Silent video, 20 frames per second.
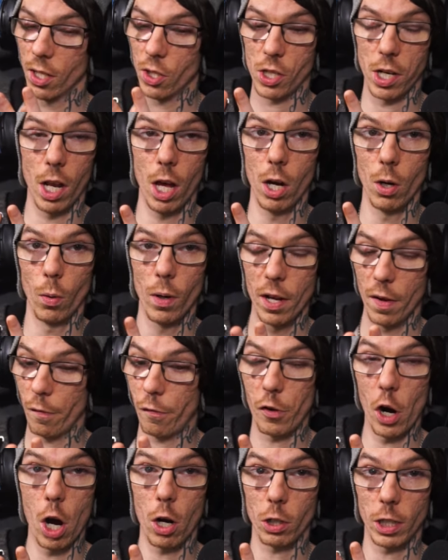Slow,
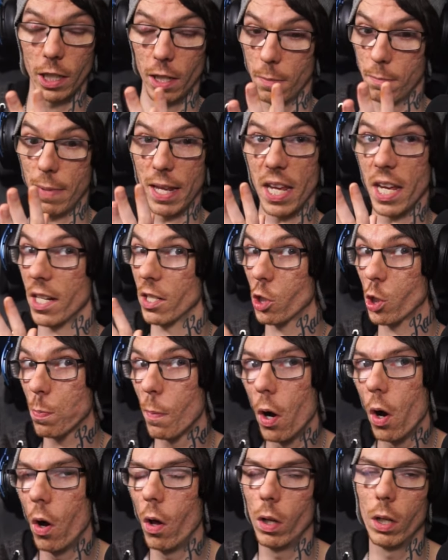Frog, Mini and
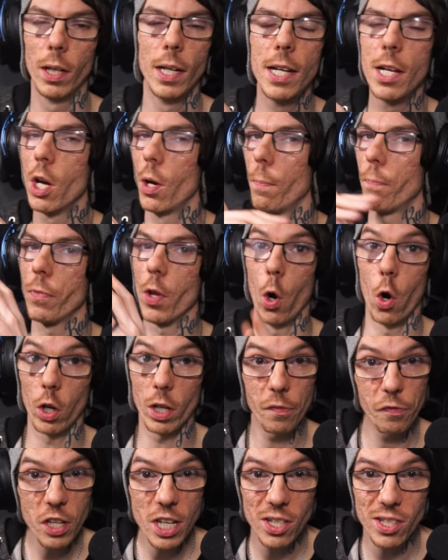Small, all
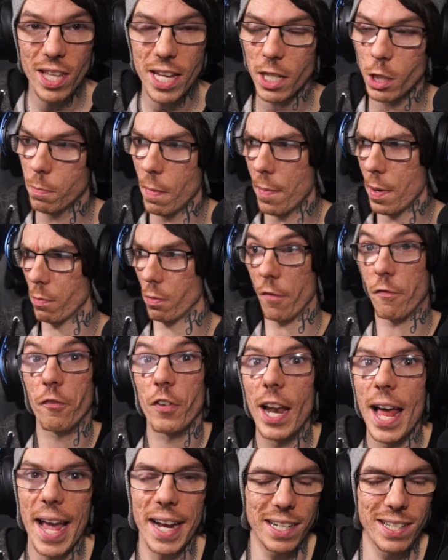of these things, maybe
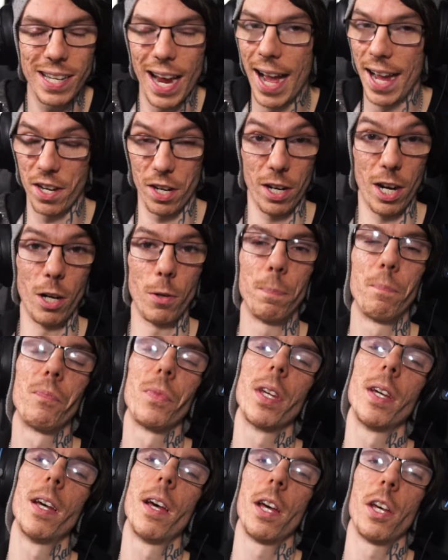Reflect, I don't know.
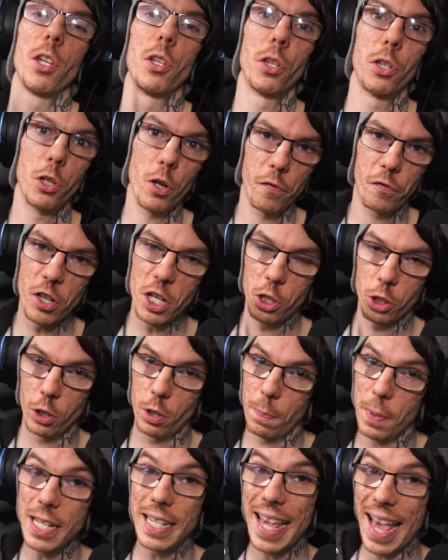Yuffie
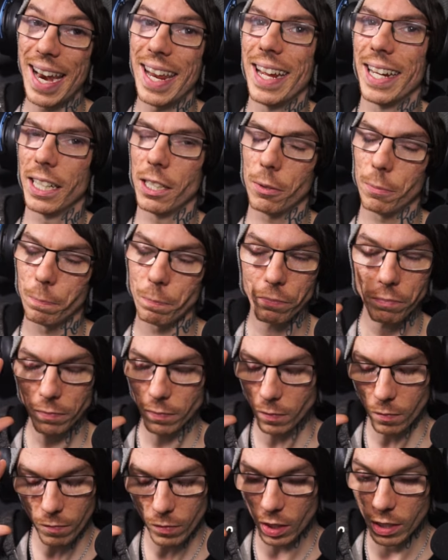could be getting
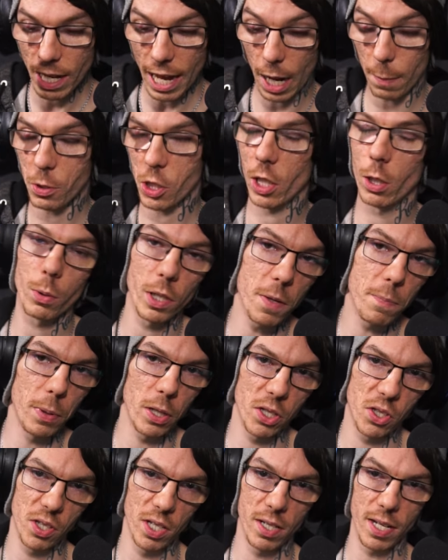absolutely
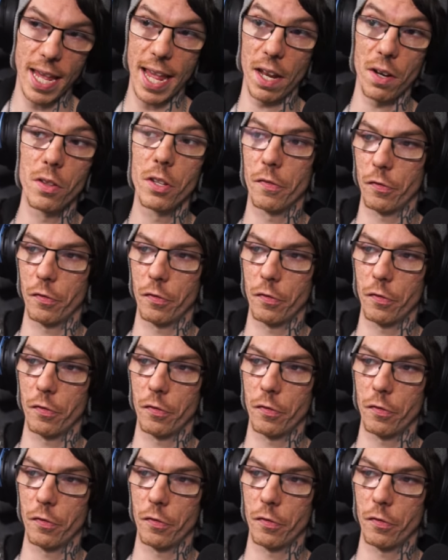busted in the